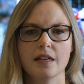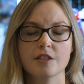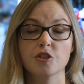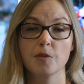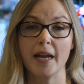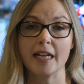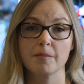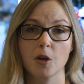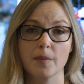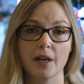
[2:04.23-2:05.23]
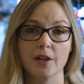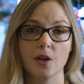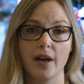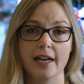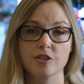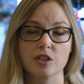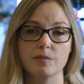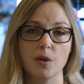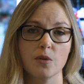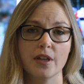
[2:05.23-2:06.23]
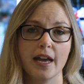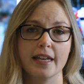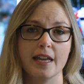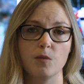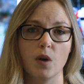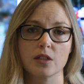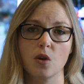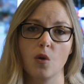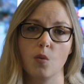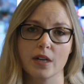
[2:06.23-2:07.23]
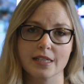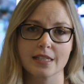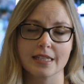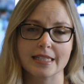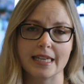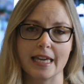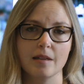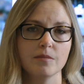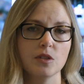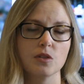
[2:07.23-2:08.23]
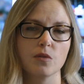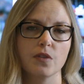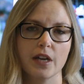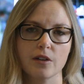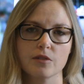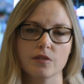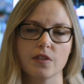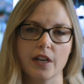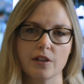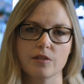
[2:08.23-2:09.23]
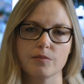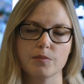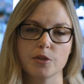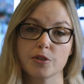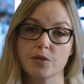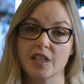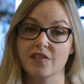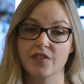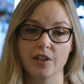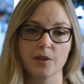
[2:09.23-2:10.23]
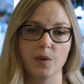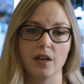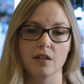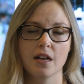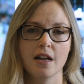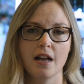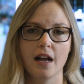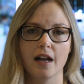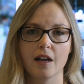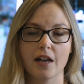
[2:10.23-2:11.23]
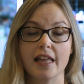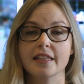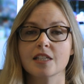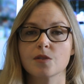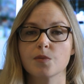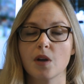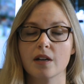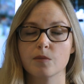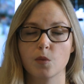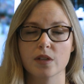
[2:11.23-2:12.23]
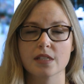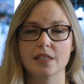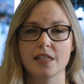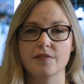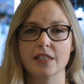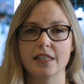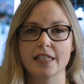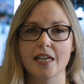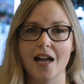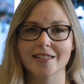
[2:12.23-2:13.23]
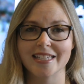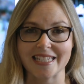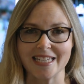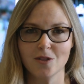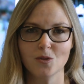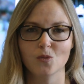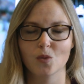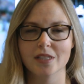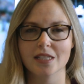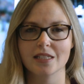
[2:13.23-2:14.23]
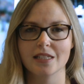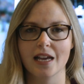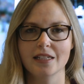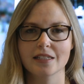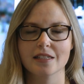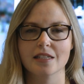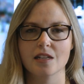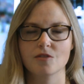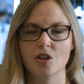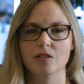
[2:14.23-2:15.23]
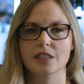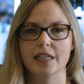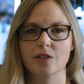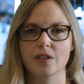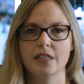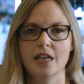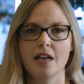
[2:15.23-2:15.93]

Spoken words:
Scherbak and Barberio actually both had a 1-goal, 1-assist game, so they are producing very well. And this was an evening that Jan Denis was in net instead of Charlie Lindgren.